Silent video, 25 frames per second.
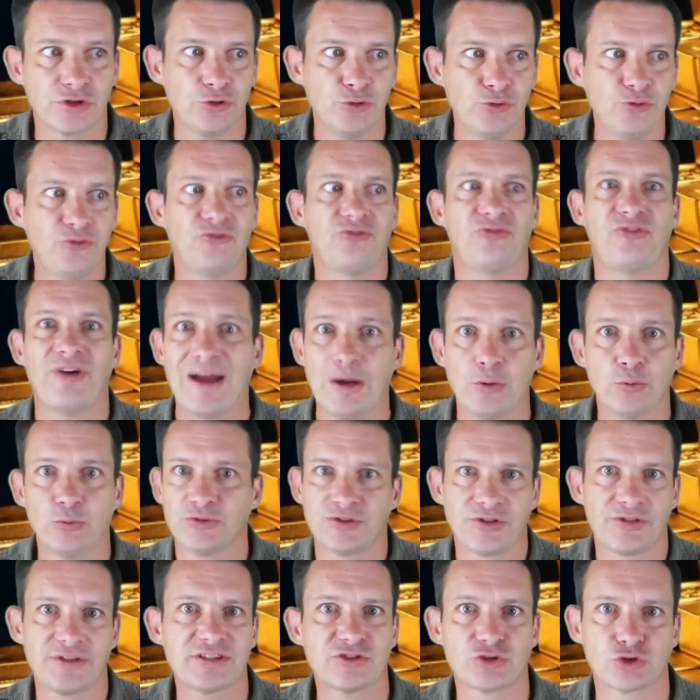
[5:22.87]
who
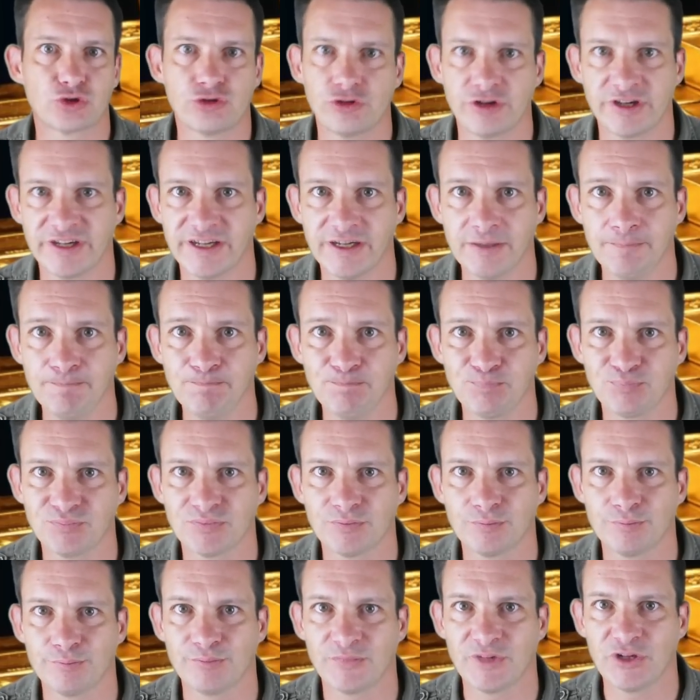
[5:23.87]
found this train,
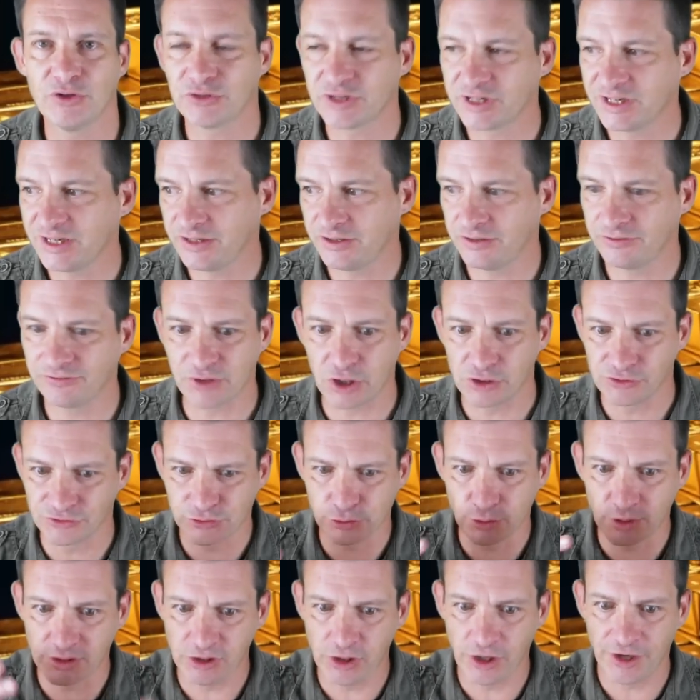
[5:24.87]
okay, they've gone
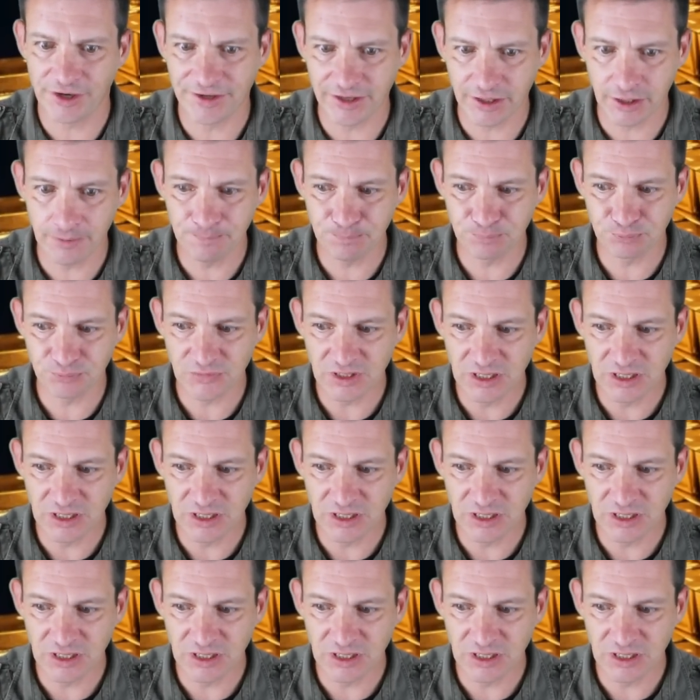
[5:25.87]
to a lawyer,